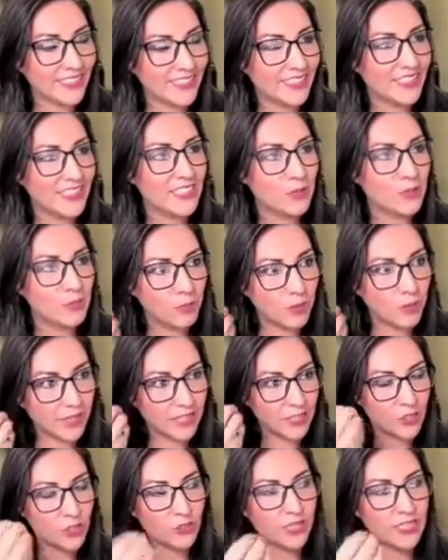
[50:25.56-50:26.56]
to bring
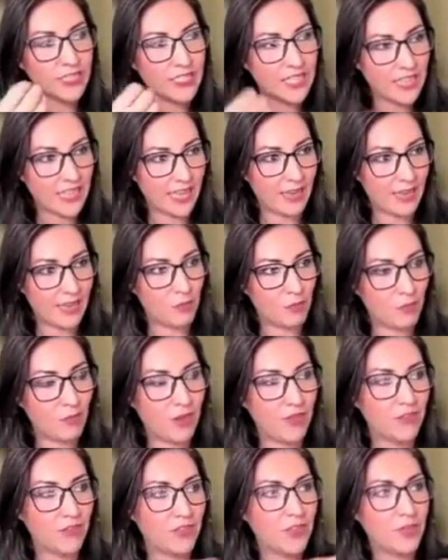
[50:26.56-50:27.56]
it straight to them
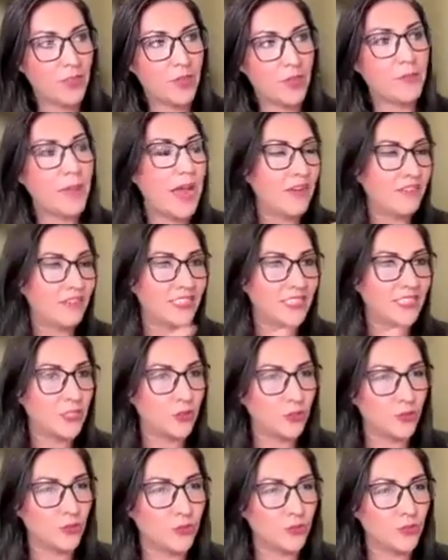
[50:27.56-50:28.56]
rather than them having
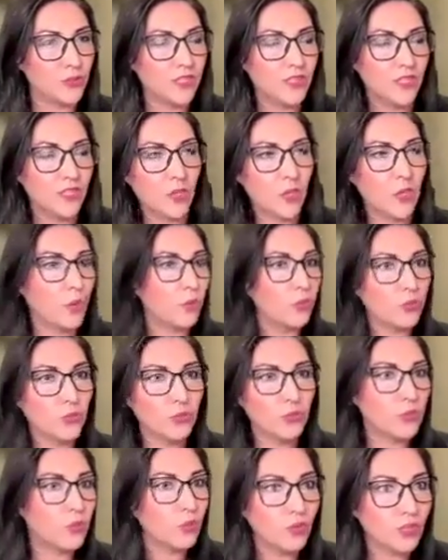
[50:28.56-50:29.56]
to go through
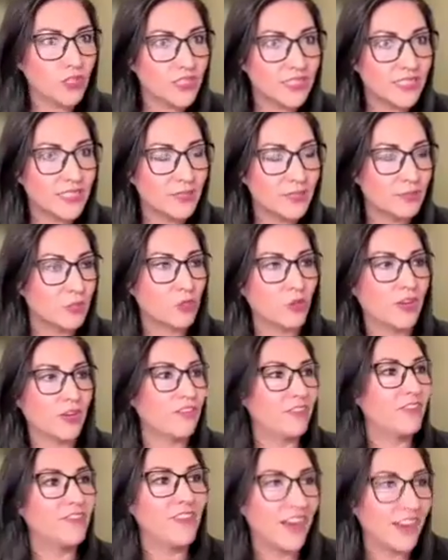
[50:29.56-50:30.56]
your system to try and
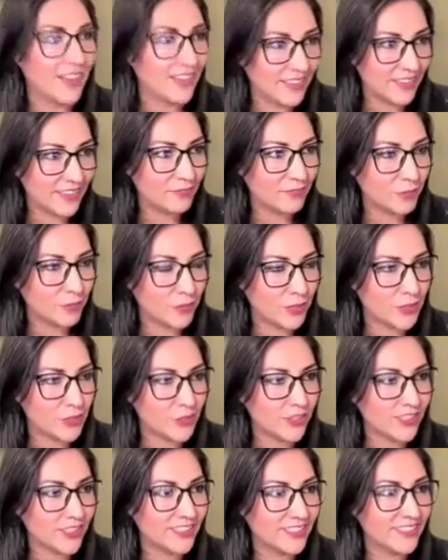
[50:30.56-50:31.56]
find the
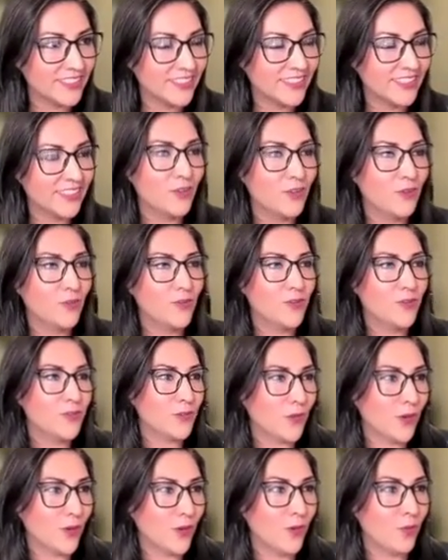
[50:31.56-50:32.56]
information.
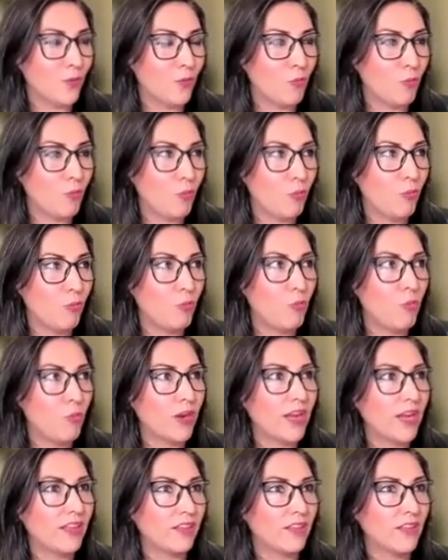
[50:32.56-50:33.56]
So what
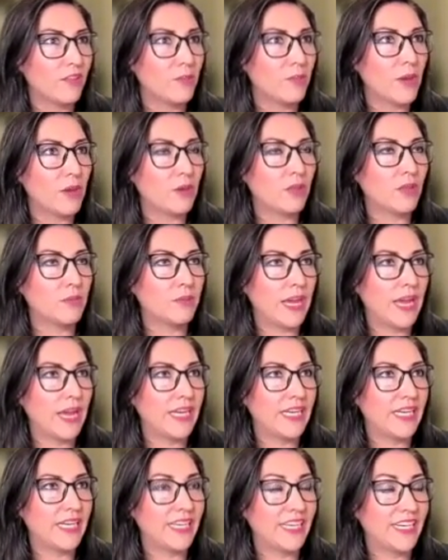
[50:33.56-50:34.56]
I love about Club
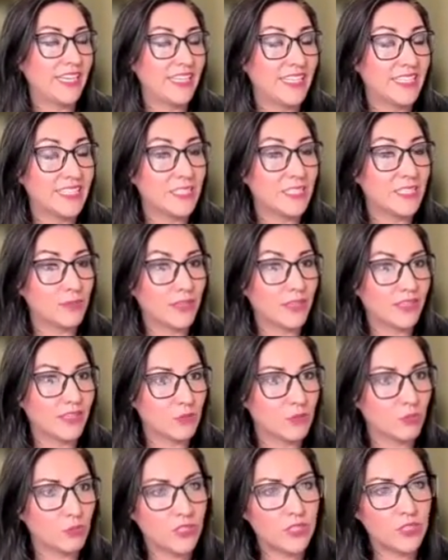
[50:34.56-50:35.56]
Caddie, and this is a big thing,
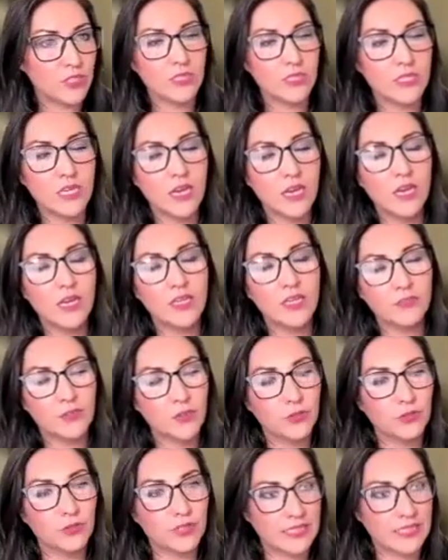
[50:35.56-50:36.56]
is we do a ton of
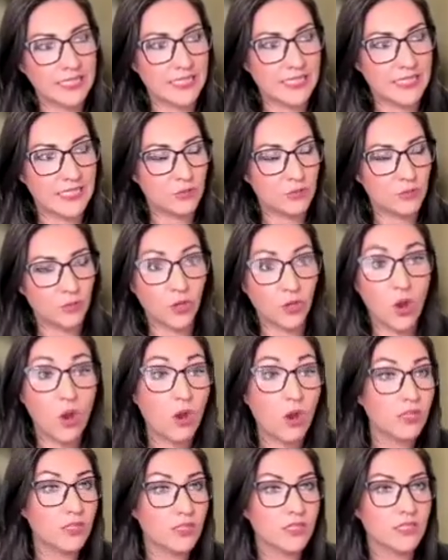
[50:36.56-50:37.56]
new releases. We are
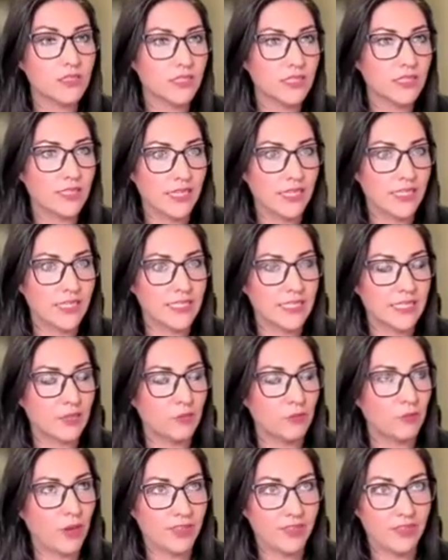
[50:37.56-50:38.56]
constantly enhancing,
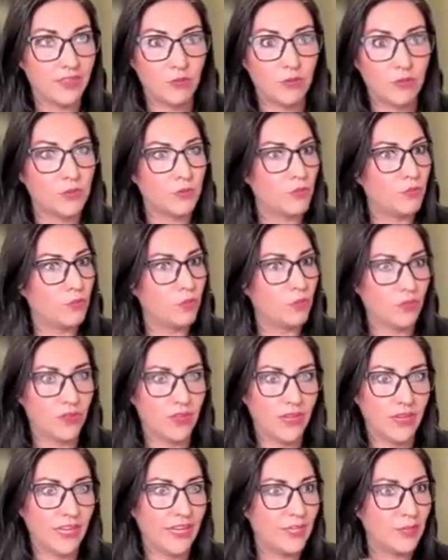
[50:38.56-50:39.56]
and I think we do it more than
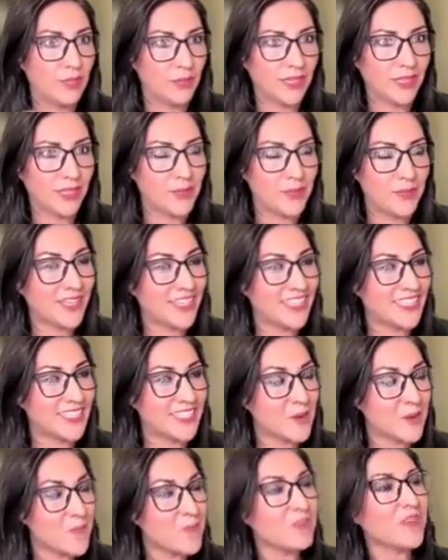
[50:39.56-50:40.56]
anybody because
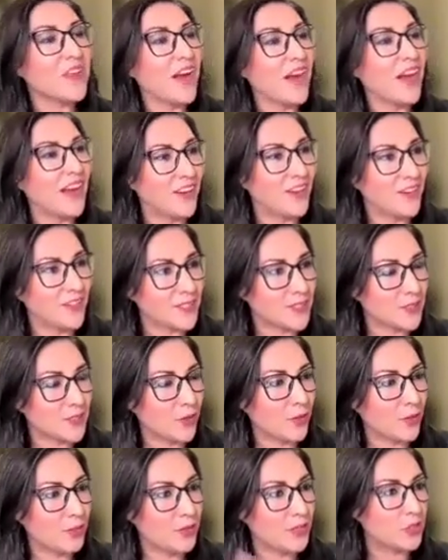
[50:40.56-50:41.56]
I
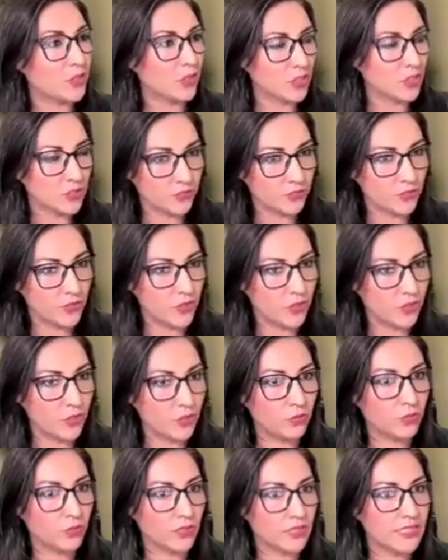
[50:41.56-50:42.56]
also am in charge of the
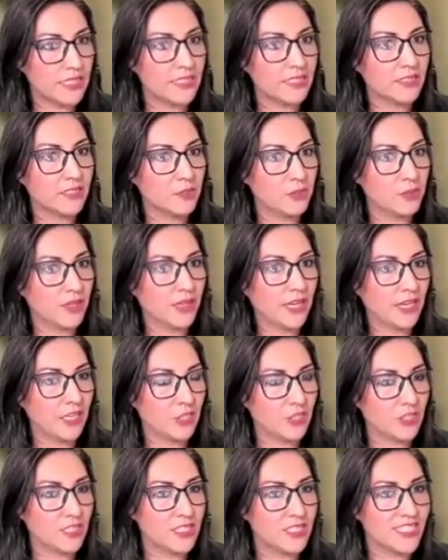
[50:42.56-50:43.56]
new release
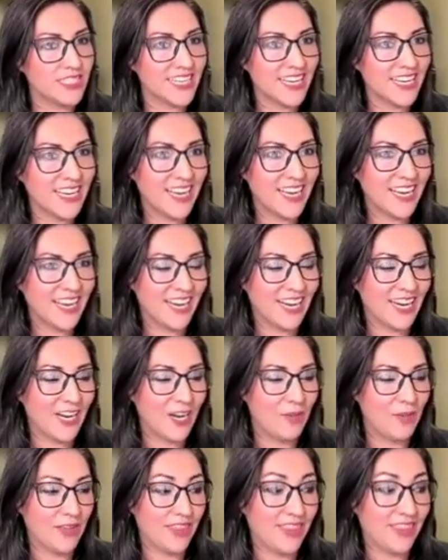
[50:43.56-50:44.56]
communications,
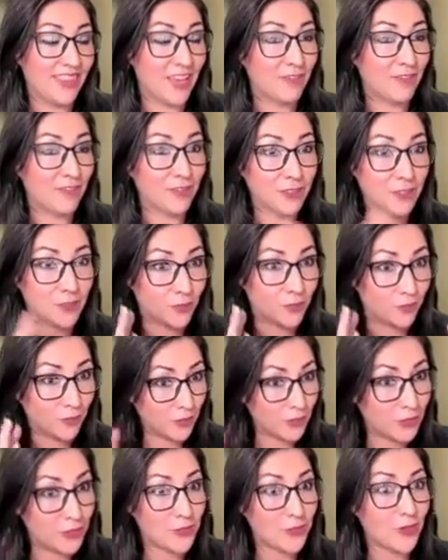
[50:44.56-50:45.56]
and thankfully to a
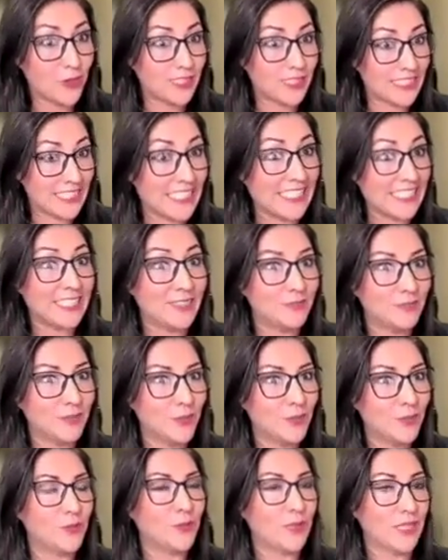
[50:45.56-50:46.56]
very strong team
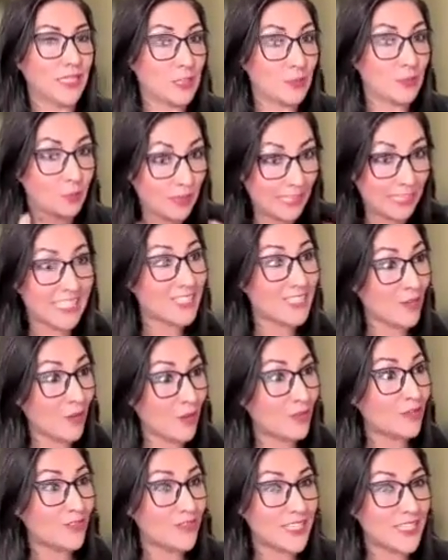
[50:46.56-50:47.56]
who explains all
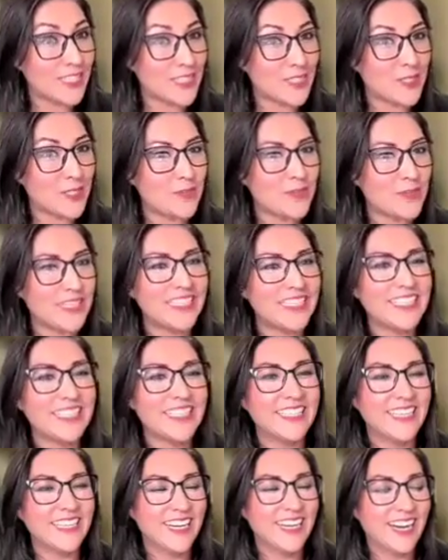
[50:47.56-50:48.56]
of these to me.
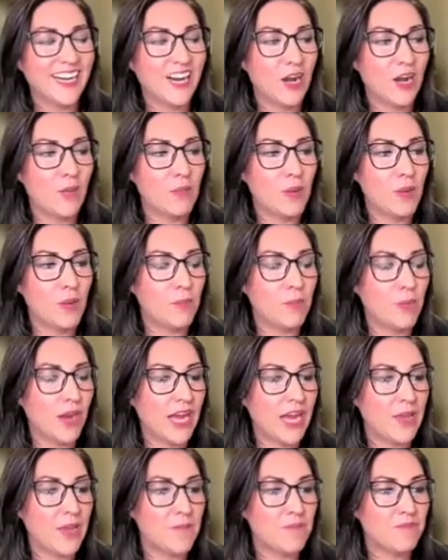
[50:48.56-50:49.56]

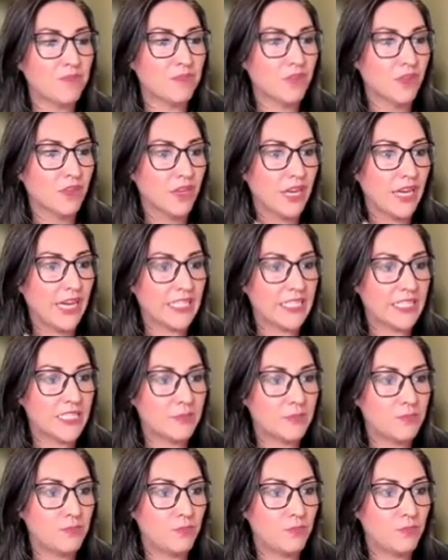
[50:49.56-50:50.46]
But it's